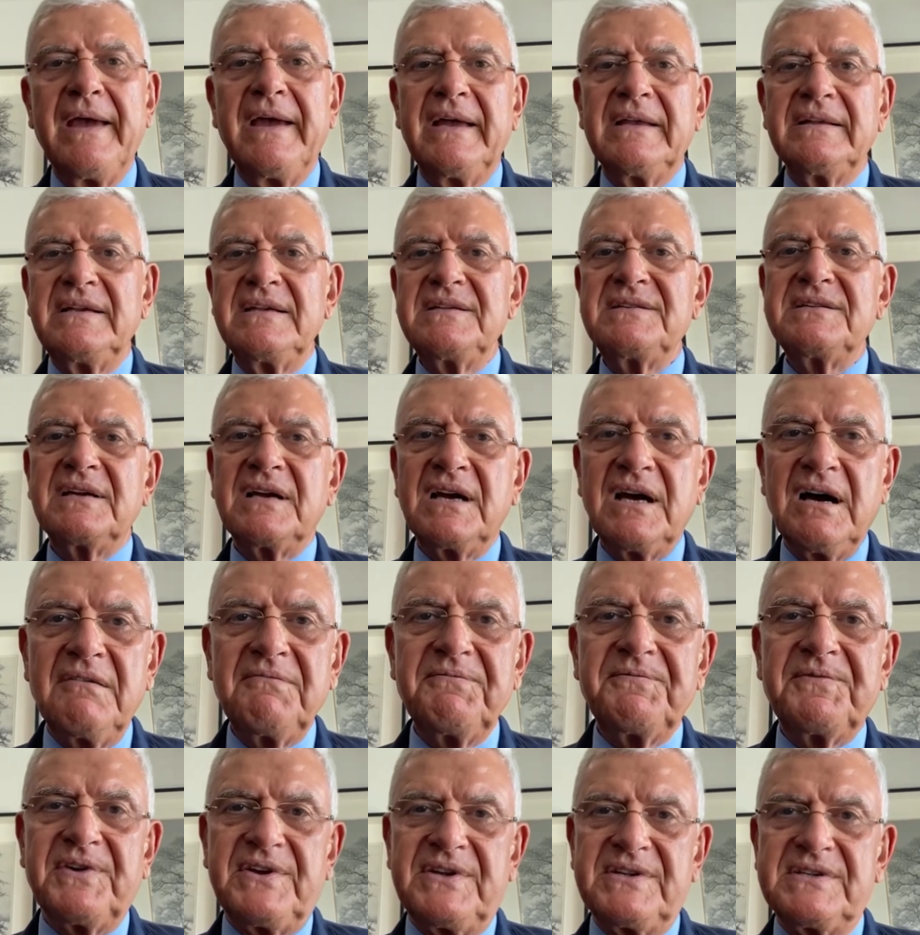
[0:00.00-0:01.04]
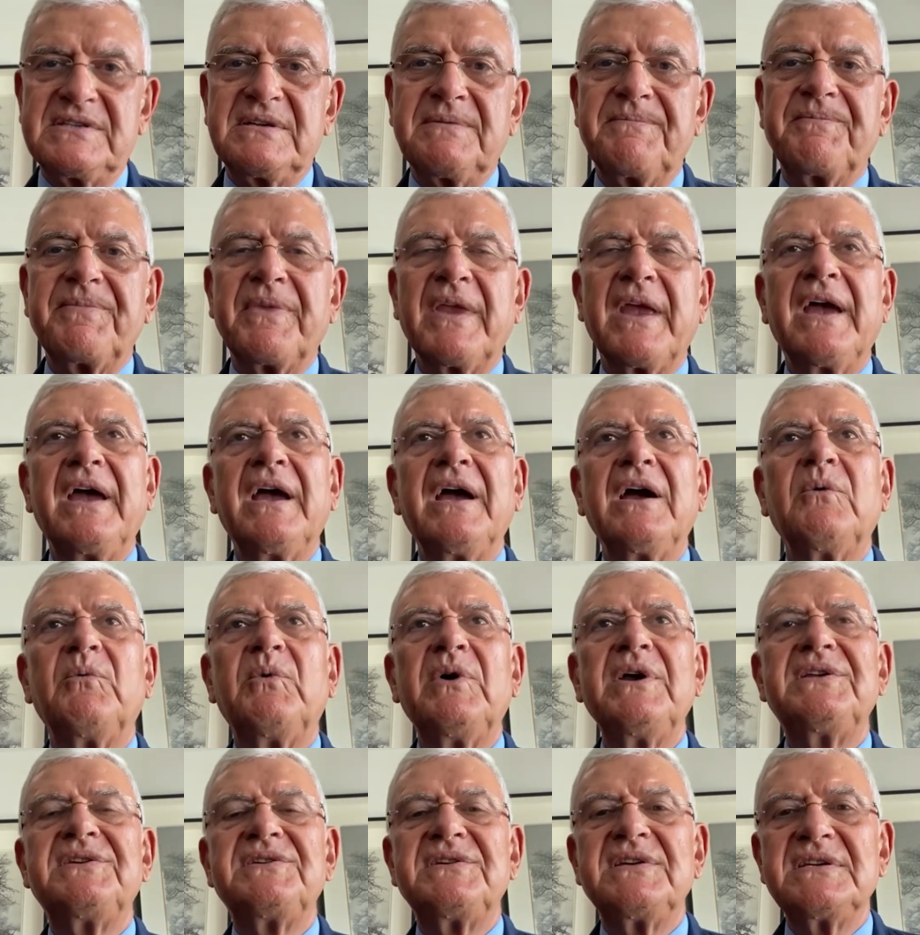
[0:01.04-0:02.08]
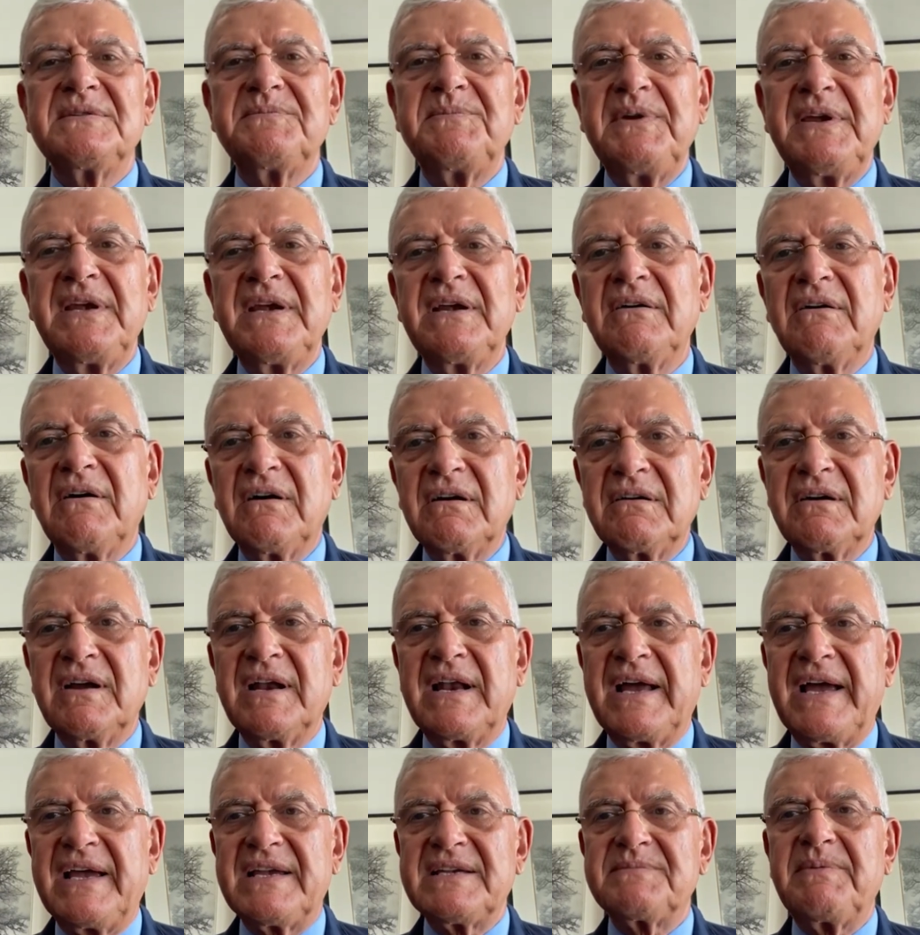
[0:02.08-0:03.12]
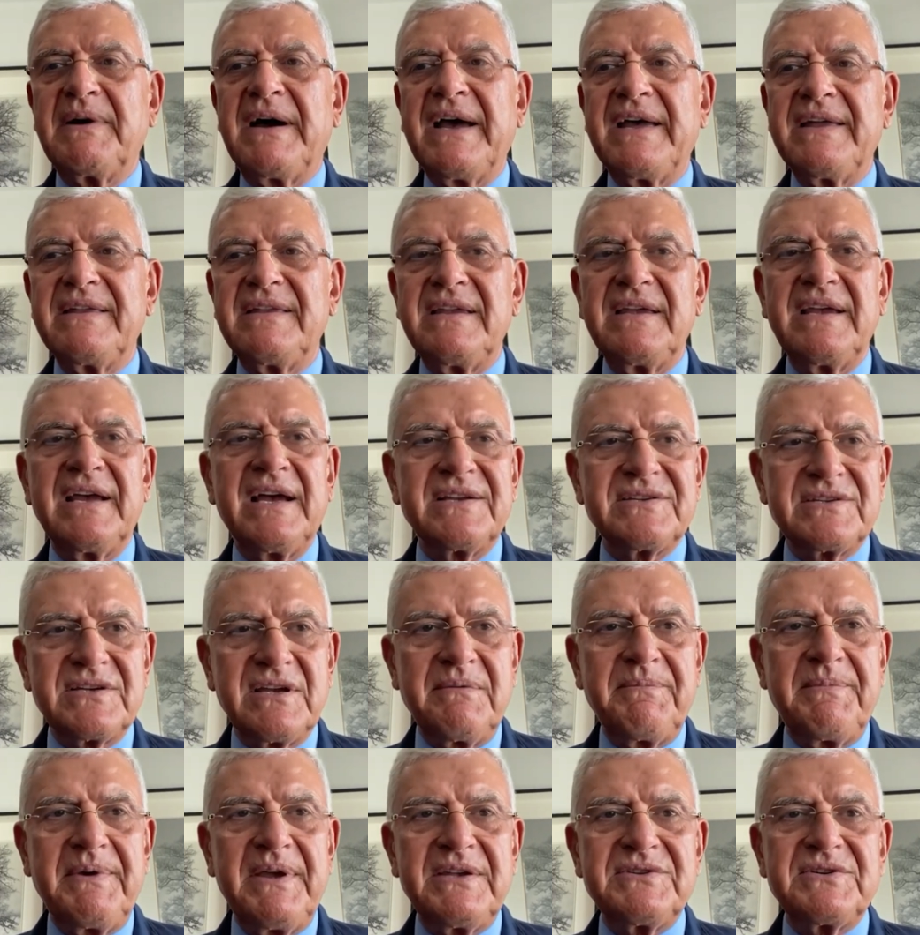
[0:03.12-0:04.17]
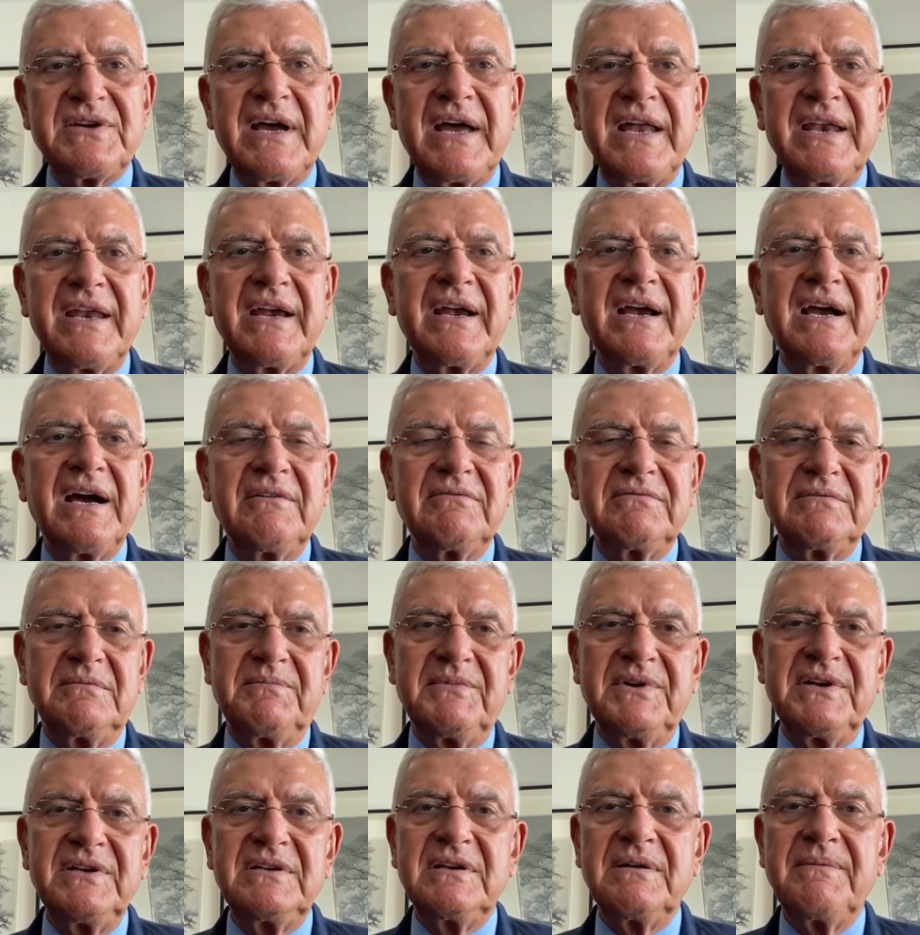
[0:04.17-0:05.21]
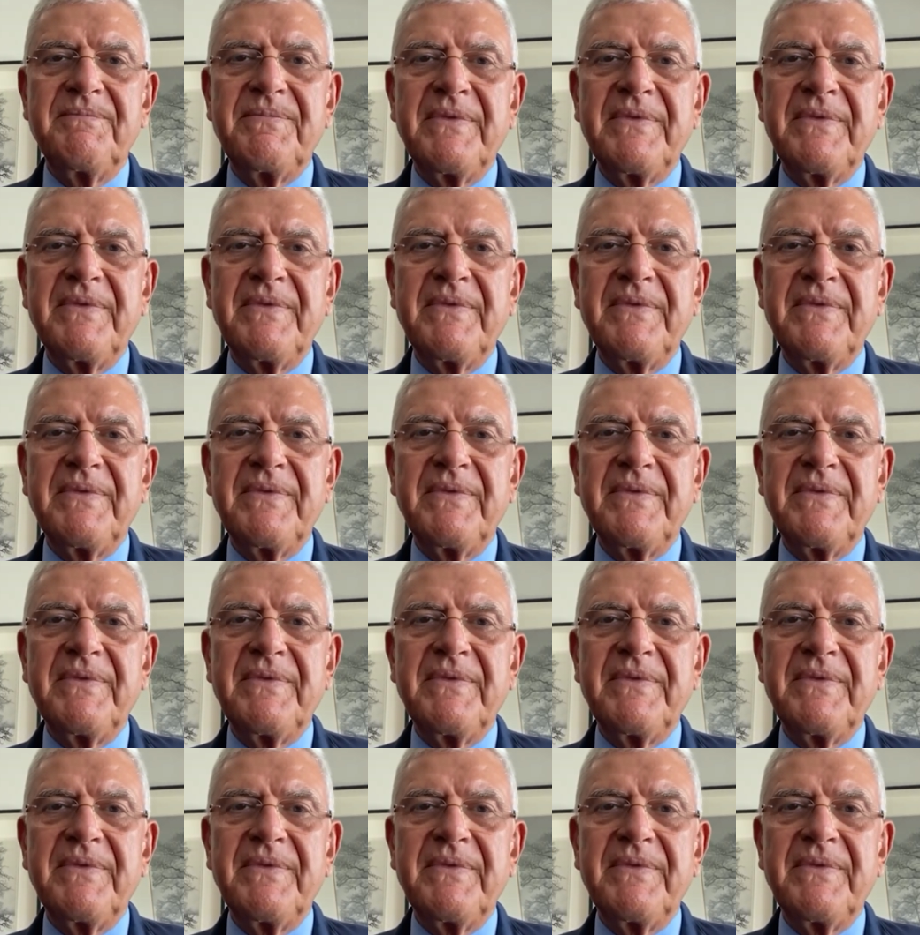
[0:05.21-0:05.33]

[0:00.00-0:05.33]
This conference, which is being organized by the Azerbaijani government,